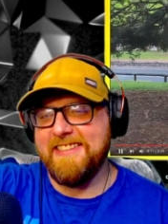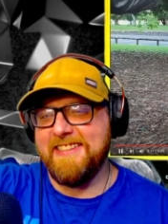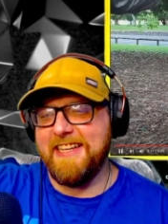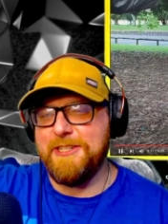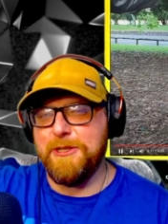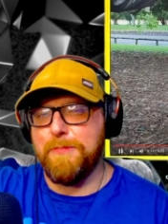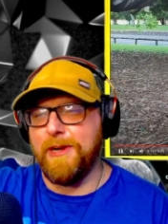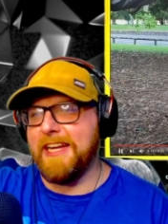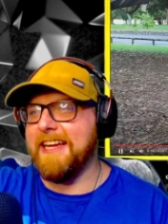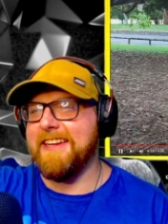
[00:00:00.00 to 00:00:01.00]
They do
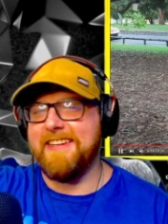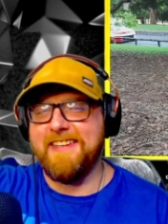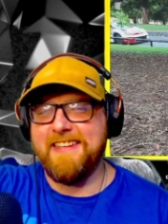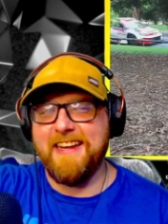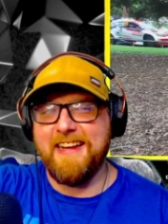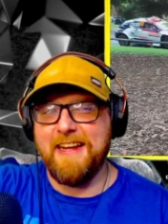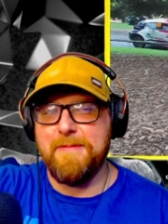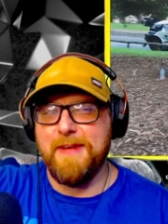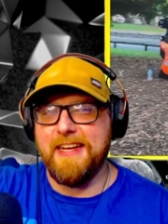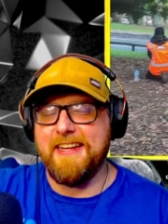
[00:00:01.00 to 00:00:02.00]
bring it. I
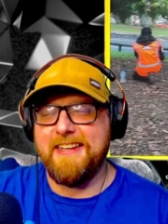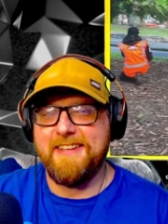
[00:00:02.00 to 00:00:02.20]
admit it.